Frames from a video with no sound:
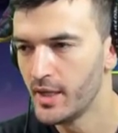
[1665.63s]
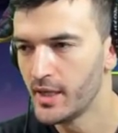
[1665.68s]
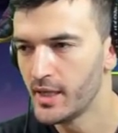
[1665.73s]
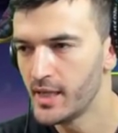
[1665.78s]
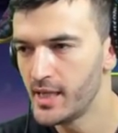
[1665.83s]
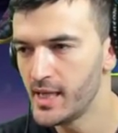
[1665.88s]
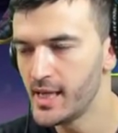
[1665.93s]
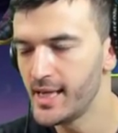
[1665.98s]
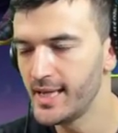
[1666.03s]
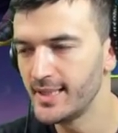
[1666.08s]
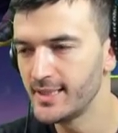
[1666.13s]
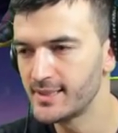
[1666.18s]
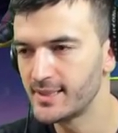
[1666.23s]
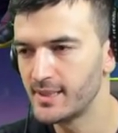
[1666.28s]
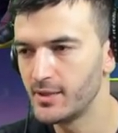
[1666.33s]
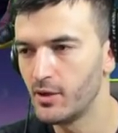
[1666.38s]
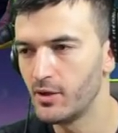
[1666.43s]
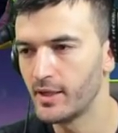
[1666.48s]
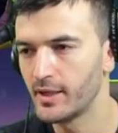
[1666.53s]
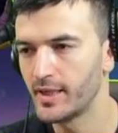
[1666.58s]
He's
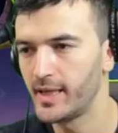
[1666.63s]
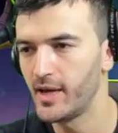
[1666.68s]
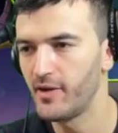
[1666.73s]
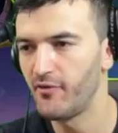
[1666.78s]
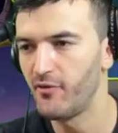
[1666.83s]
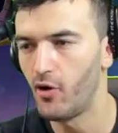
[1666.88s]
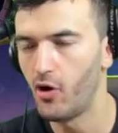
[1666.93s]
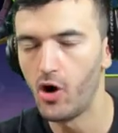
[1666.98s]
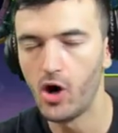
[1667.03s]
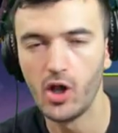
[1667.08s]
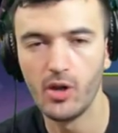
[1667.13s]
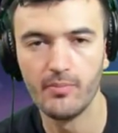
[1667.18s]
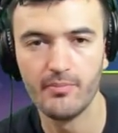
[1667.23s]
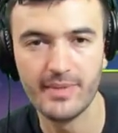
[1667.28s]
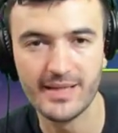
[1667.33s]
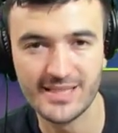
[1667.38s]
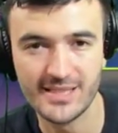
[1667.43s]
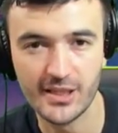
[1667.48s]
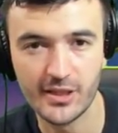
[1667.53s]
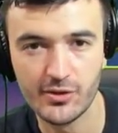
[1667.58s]
going to give all
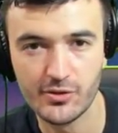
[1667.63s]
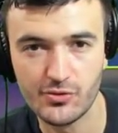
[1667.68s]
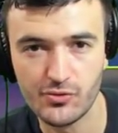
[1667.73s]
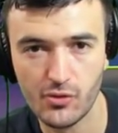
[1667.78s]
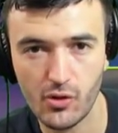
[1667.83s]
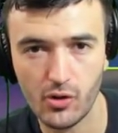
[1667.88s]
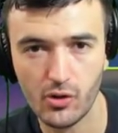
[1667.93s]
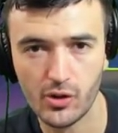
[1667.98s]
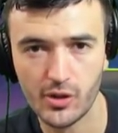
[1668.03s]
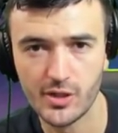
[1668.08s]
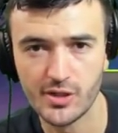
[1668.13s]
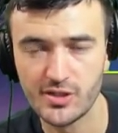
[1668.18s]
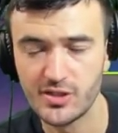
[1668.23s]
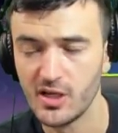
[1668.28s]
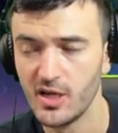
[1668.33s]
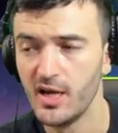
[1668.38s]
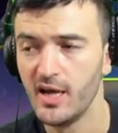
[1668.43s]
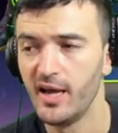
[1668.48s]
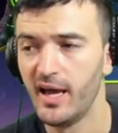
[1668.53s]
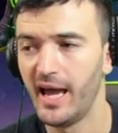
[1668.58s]
Mystic Controllers
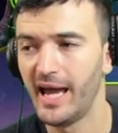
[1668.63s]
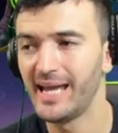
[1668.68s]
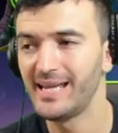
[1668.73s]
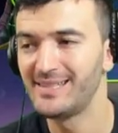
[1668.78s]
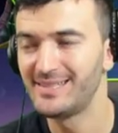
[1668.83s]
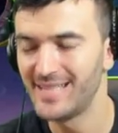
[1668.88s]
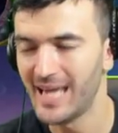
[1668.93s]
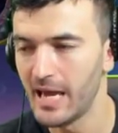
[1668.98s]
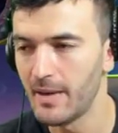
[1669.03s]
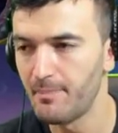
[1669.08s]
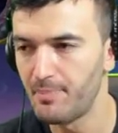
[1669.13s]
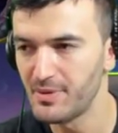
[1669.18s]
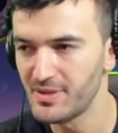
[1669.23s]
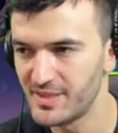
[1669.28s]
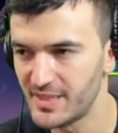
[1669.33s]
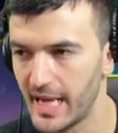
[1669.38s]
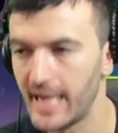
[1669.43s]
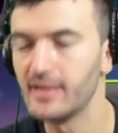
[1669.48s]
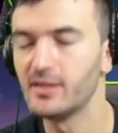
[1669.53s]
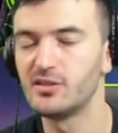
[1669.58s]
a
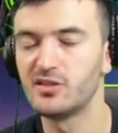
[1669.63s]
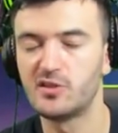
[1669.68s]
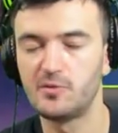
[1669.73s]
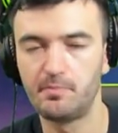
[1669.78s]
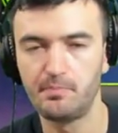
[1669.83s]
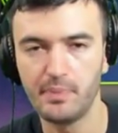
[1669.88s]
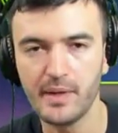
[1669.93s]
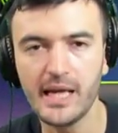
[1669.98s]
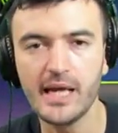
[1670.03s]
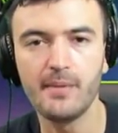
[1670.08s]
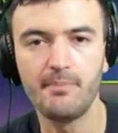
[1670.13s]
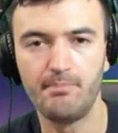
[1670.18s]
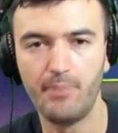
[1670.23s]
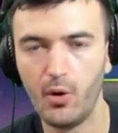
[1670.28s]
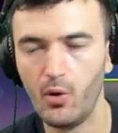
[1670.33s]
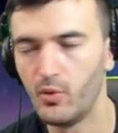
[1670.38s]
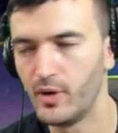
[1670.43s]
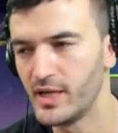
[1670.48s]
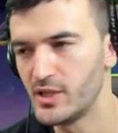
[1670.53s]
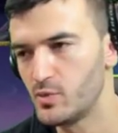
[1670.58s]
10% speed
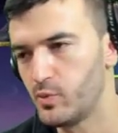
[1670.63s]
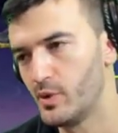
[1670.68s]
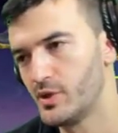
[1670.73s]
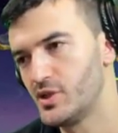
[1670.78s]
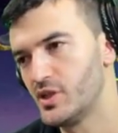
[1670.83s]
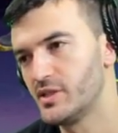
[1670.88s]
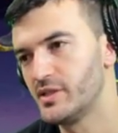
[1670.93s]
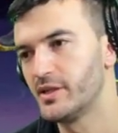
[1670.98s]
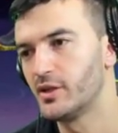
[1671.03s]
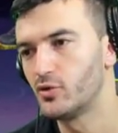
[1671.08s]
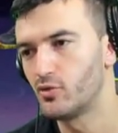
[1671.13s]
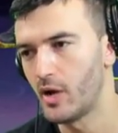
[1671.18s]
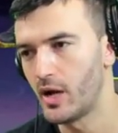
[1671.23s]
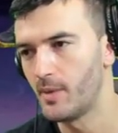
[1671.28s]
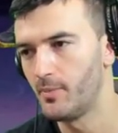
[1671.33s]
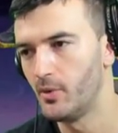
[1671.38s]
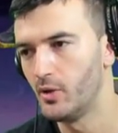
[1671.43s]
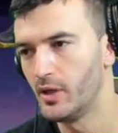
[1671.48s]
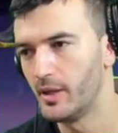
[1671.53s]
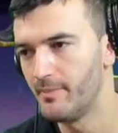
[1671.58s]
bonus, which is incredible.